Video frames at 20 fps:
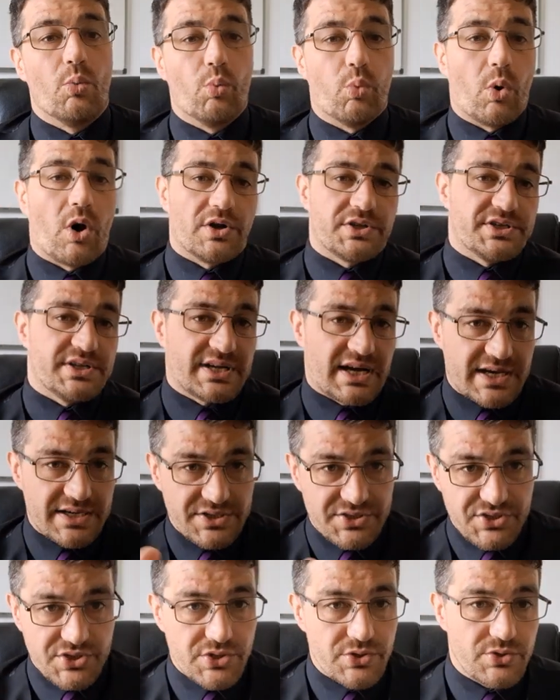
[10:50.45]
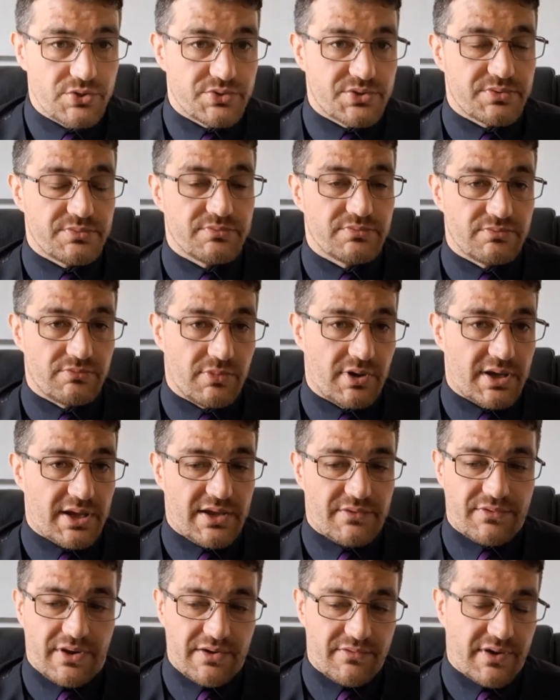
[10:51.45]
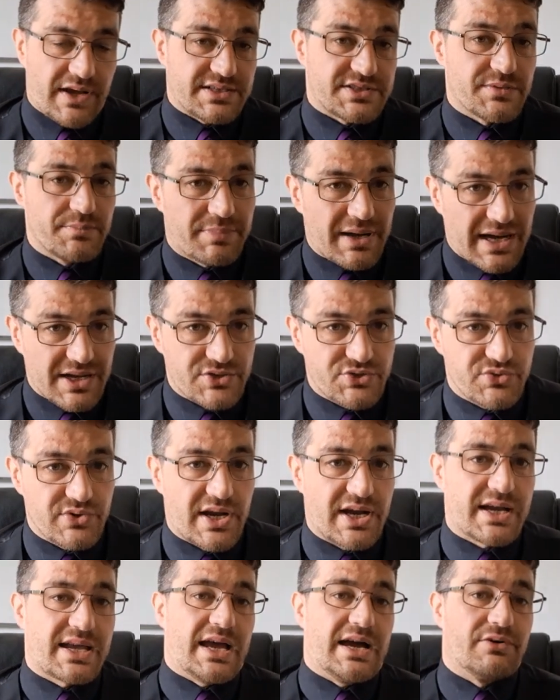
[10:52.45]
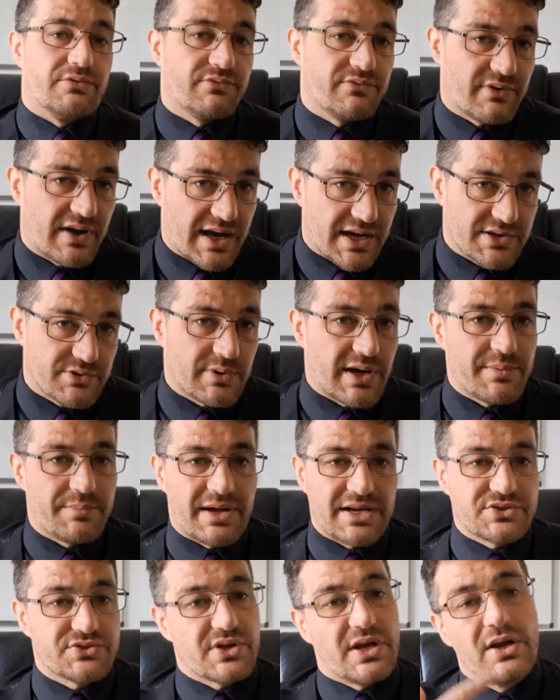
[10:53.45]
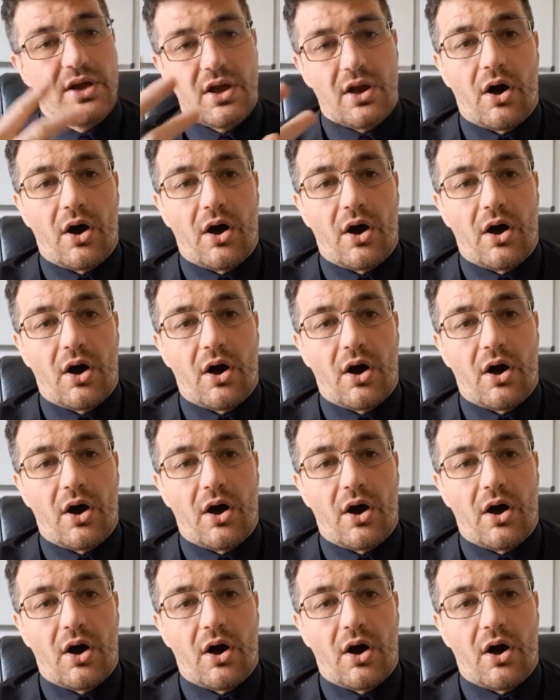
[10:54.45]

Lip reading: What did I do? If I've had to backtrack, how far do I backtrack?